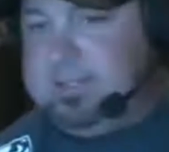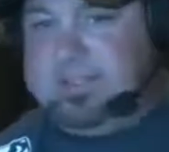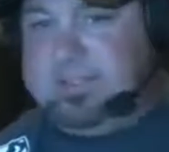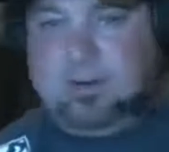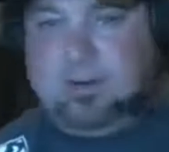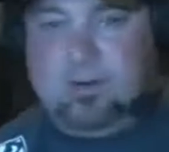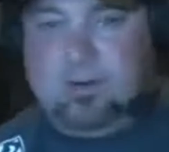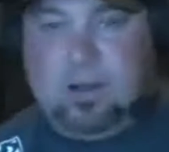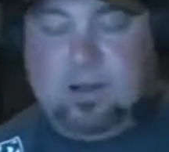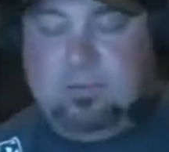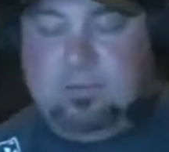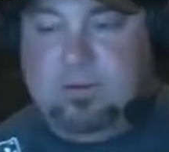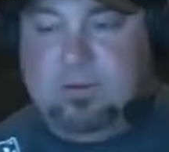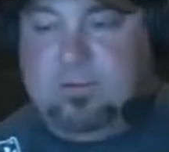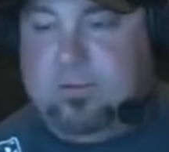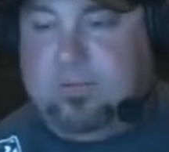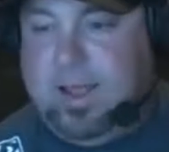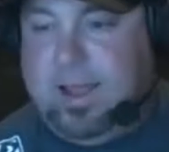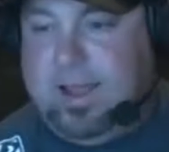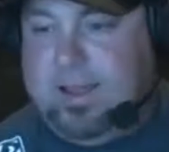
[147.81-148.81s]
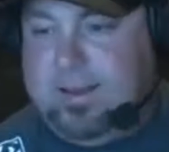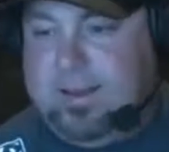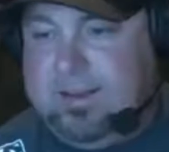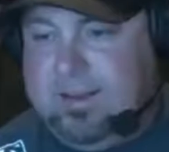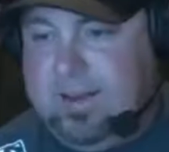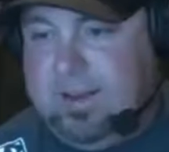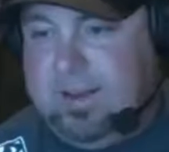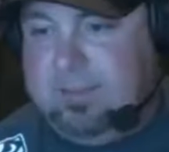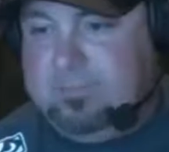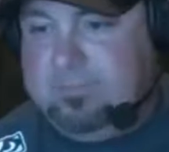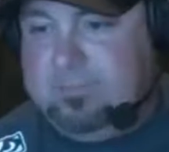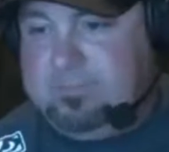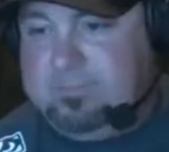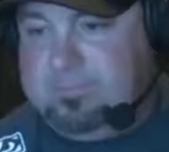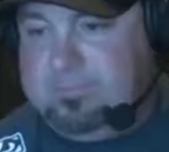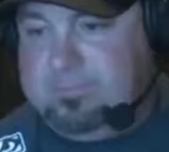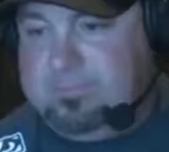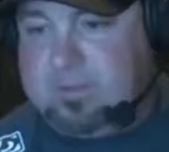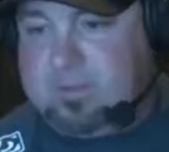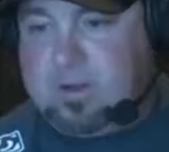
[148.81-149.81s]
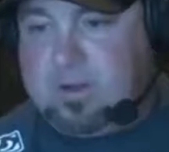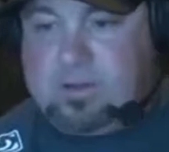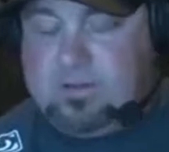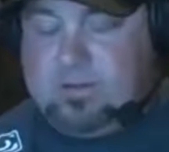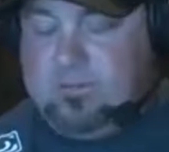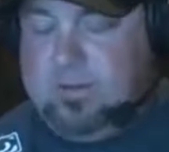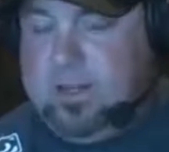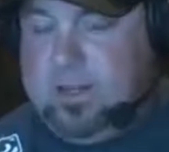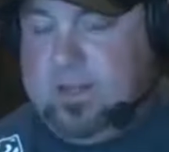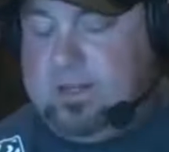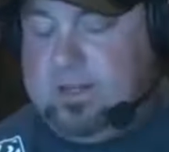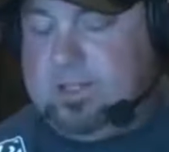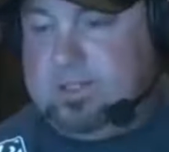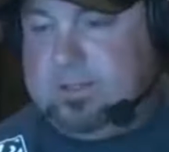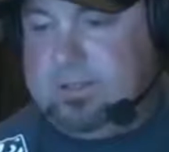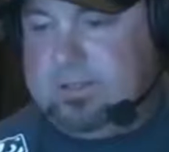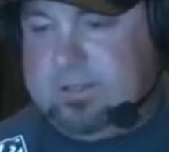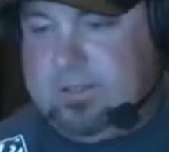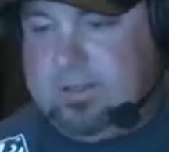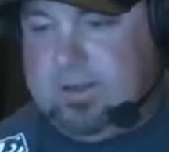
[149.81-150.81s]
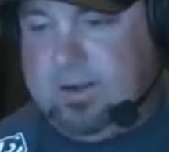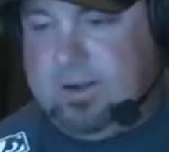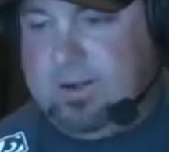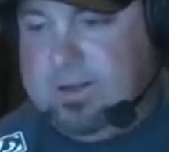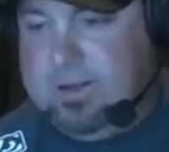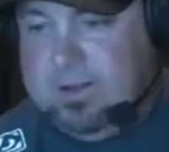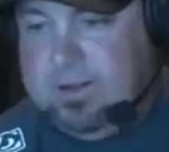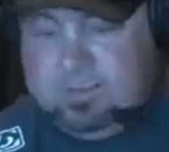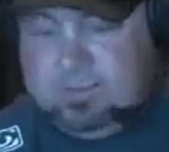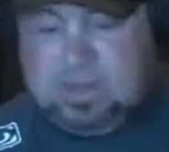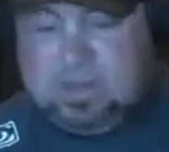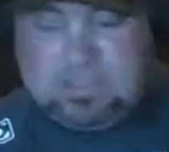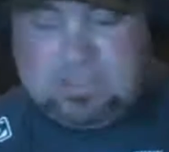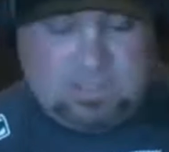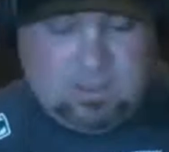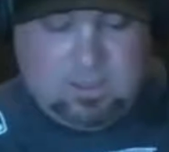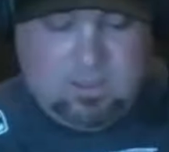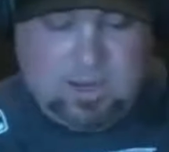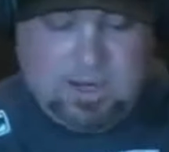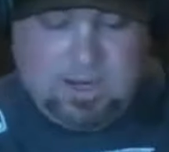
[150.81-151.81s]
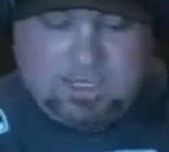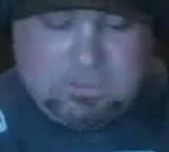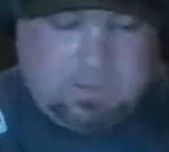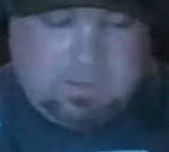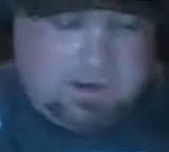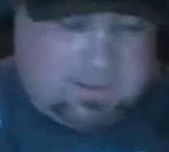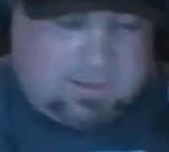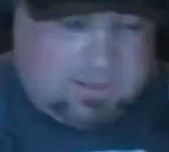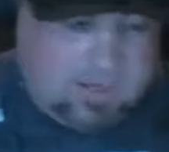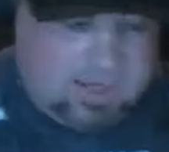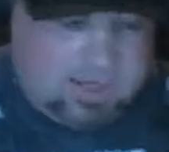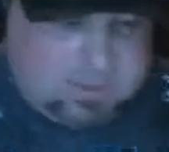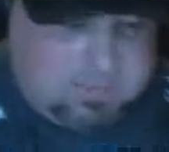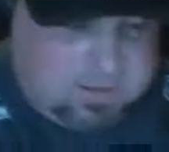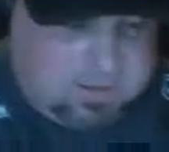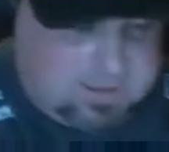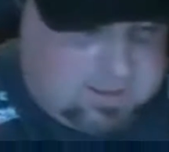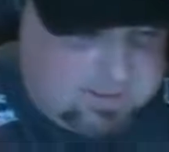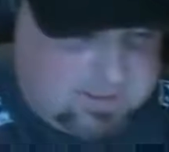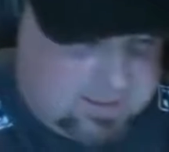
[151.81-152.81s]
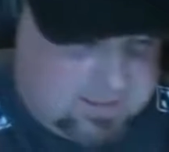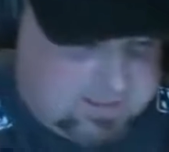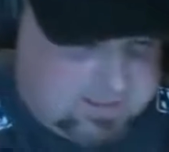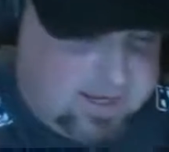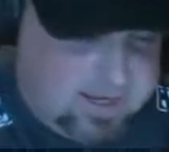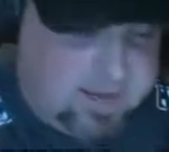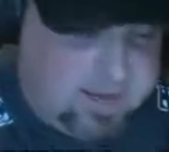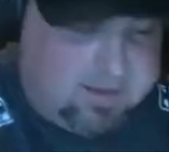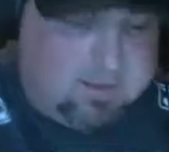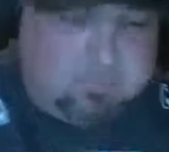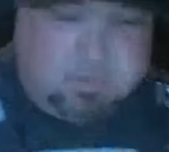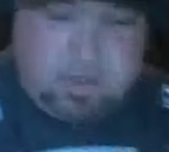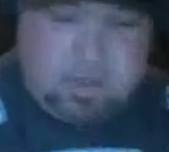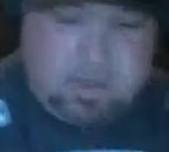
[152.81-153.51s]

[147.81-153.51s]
just an incredible fight, um, start to finish. You know, basically what I expected. I expected to see a stand up